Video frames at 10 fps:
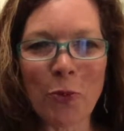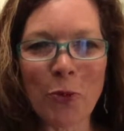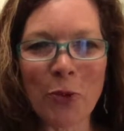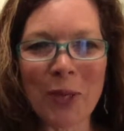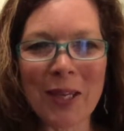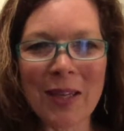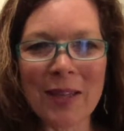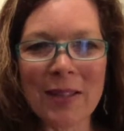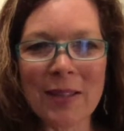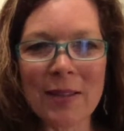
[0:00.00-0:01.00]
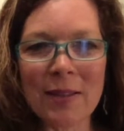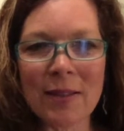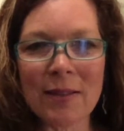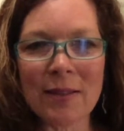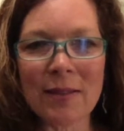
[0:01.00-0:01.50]
brewing in the
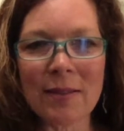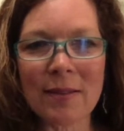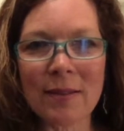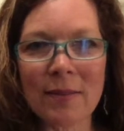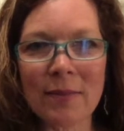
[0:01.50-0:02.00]
distance.